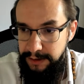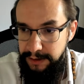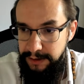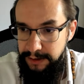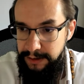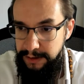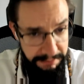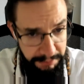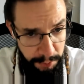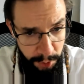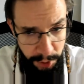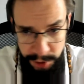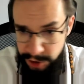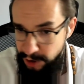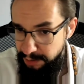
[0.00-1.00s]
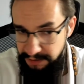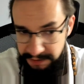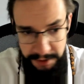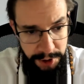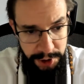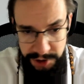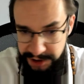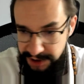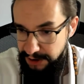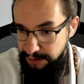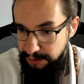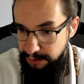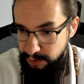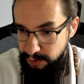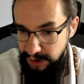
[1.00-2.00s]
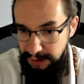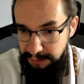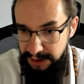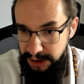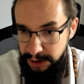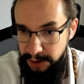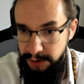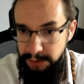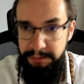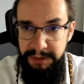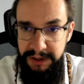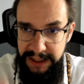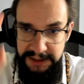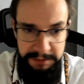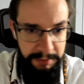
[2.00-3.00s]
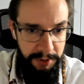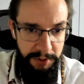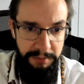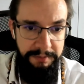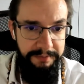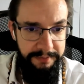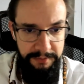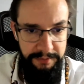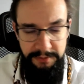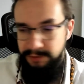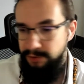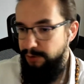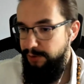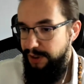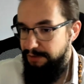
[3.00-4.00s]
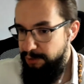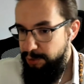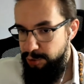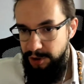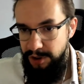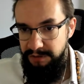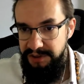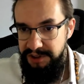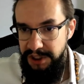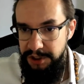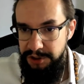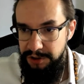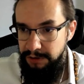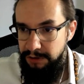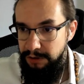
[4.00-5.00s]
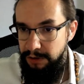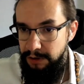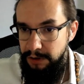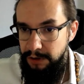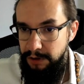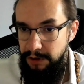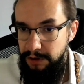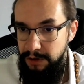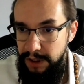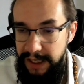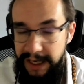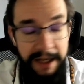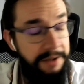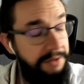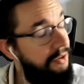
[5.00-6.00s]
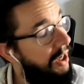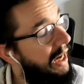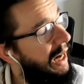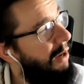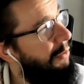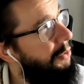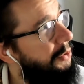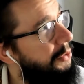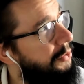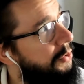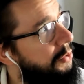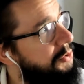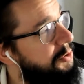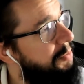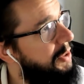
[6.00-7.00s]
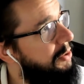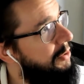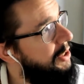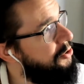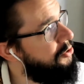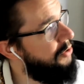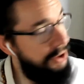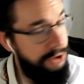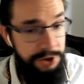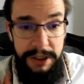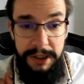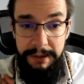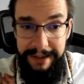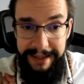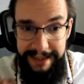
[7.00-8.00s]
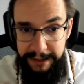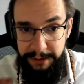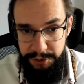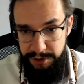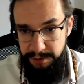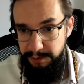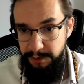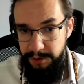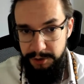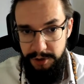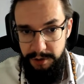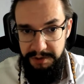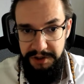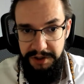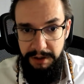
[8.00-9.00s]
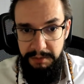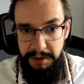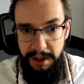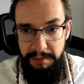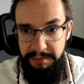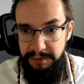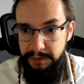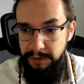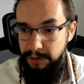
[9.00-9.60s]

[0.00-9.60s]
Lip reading: I might have a workshop if you're interested. Do let me know, but that's more for a future conversation. And our No Speculation Engineering Leadership workshop is coming up,